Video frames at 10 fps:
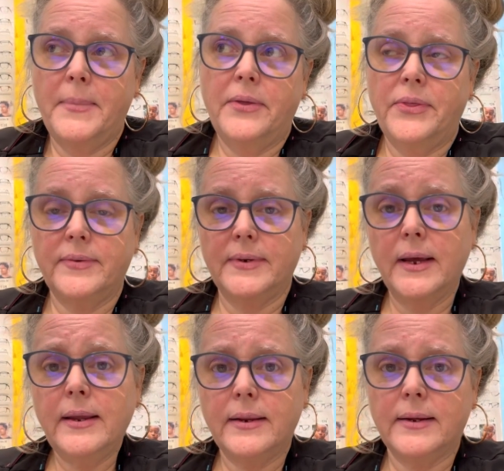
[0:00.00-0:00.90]
this
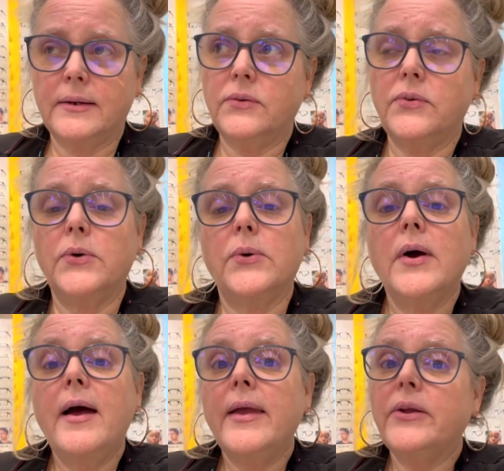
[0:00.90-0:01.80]
dieting. So
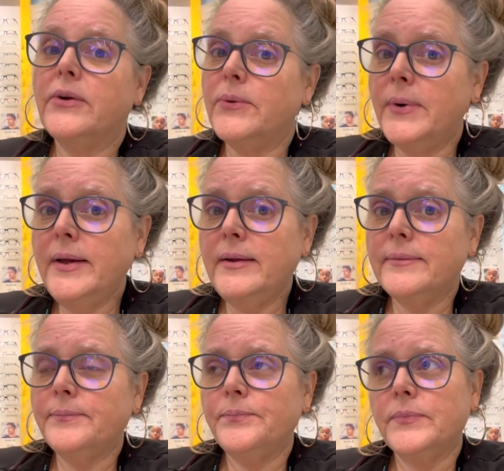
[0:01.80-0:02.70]
you know what?
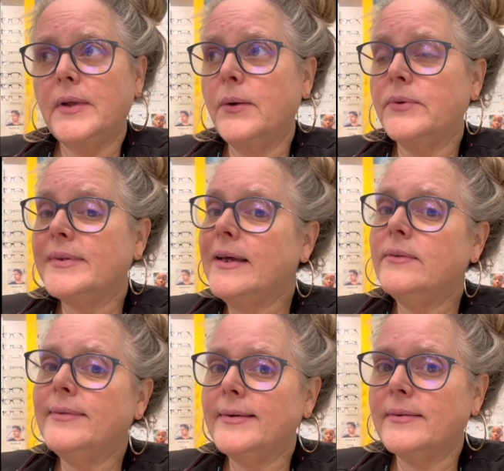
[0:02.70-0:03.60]
I was down
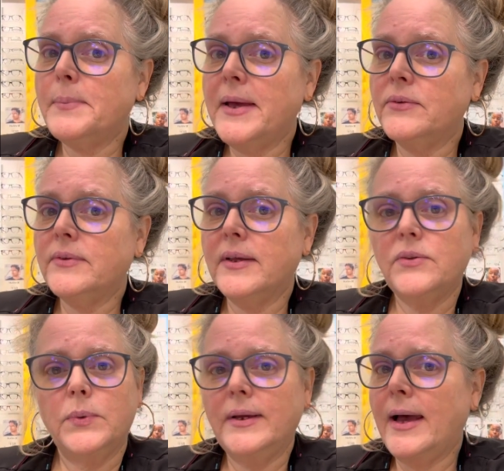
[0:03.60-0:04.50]
6 pounds last
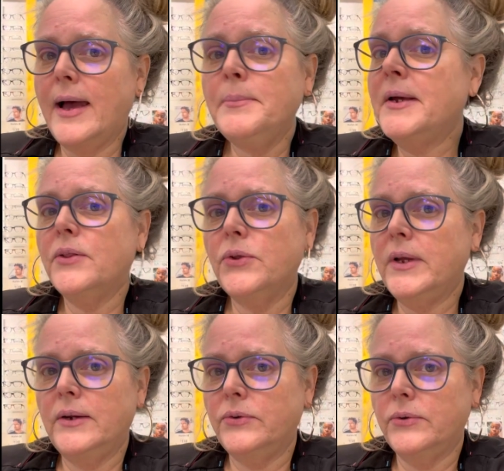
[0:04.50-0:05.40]
week. I'm not
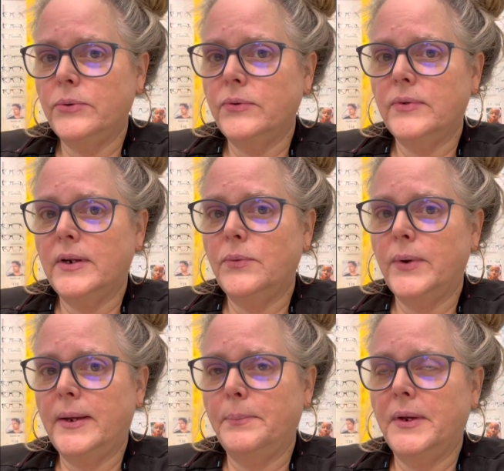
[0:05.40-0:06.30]
looking to lose any
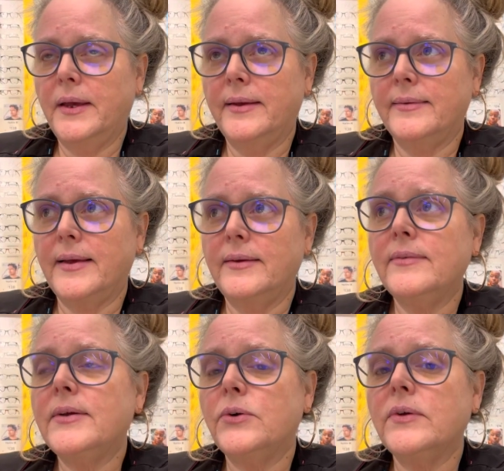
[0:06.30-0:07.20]
weight because I
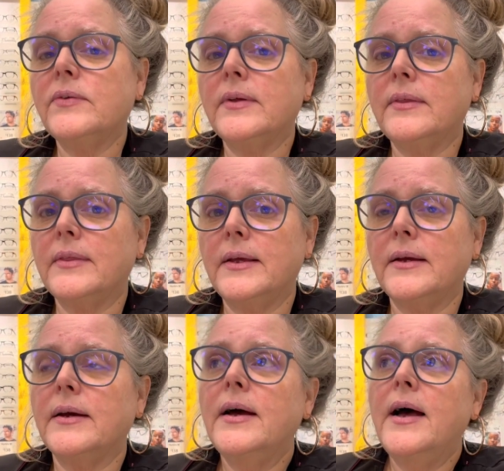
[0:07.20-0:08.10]
seriously think
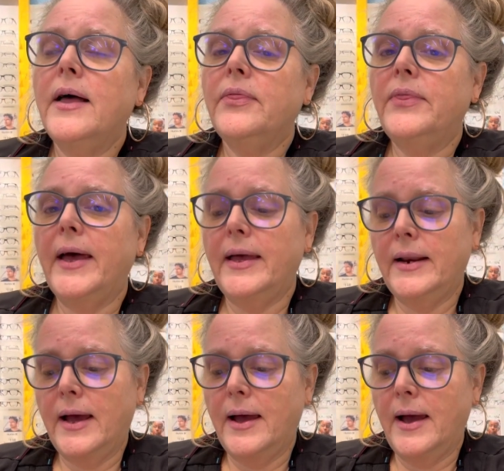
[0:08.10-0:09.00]
that
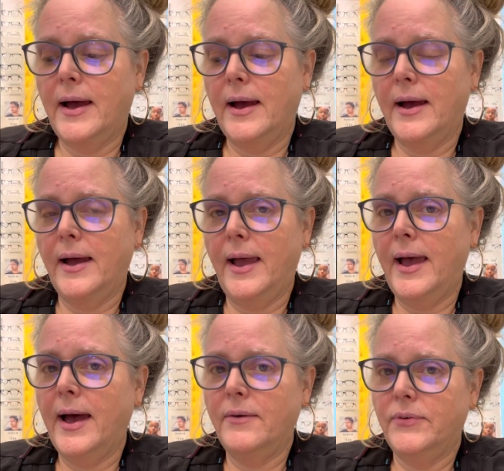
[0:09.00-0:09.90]

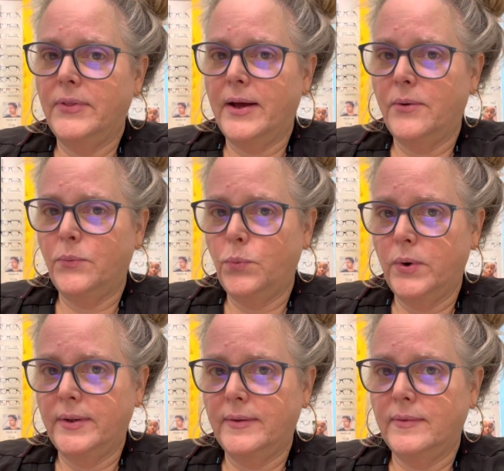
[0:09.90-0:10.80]
half of that
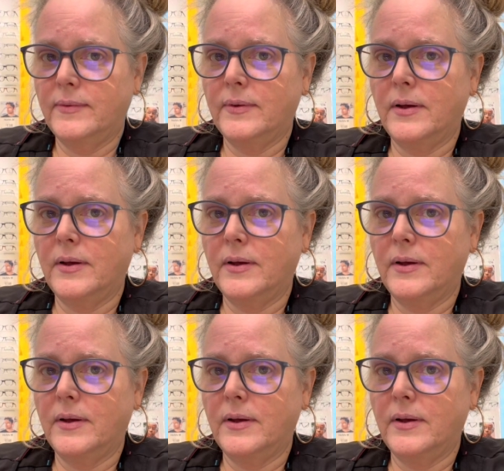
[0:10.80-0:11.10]
was